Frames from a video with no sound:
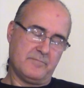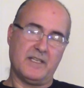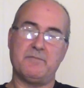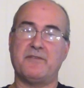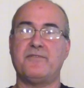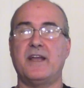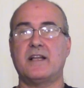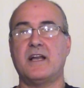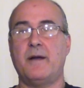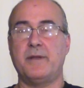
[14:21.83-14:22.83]
And my final
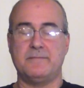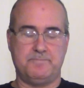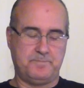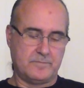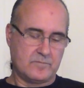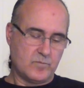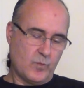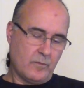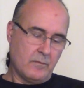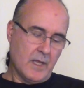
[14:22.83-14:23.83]
comment.
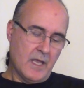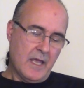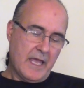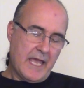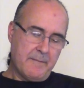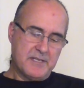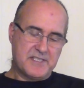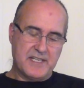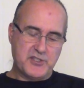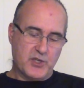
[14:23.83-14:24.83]
Emma
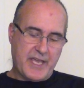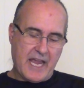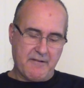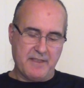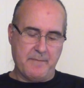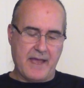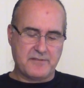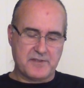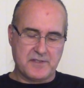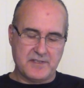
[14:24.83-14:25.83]
says she'll carry the
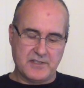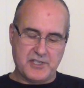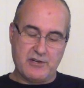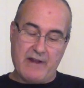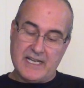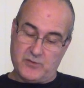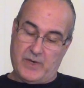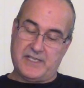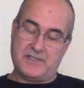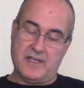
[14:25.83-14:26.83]
mattress until she
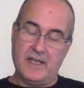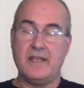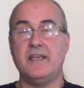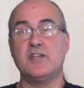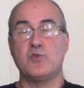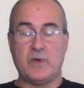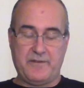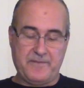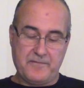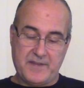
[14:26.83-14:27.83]
graduates in
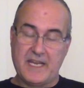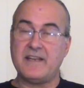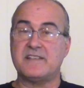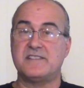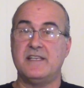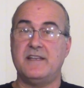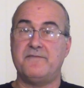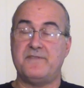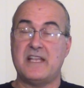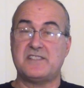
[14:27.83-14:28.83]
2015
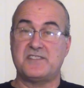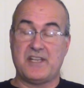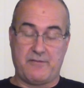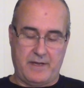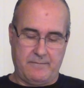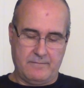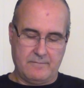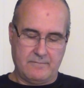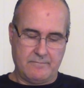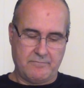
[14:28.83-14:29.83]
if necessary.
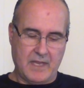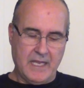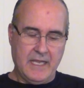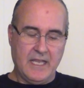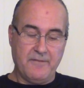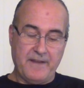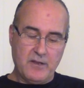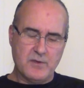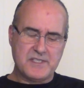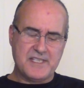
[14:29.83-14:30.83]
If
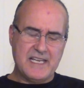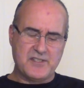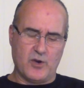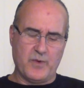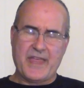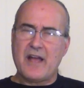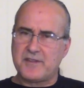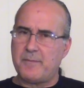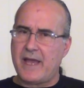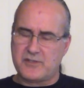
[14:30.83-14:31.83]
anyone sees her without
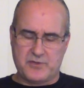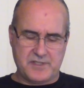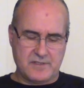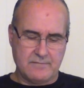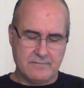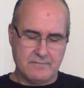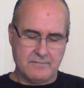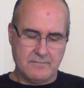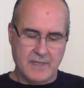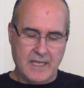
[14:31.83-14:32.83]
the mattress,
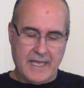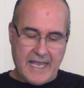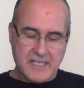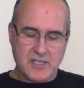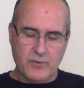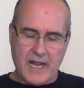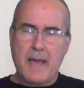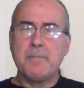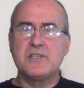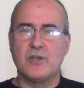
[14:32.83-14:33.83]
ask her what
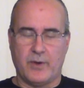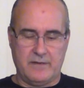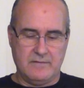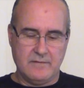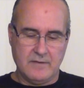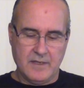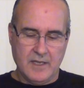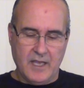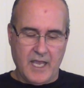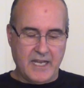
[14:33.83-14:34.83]
happened to it,
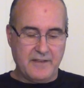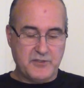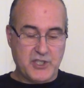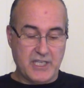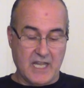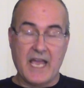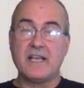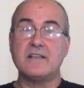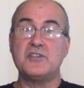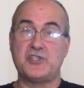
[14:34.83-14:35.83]
and if she'd
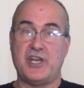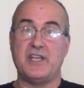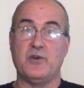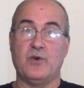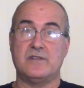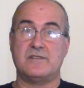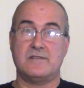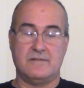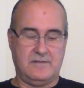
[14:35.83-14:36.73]
like to share yours.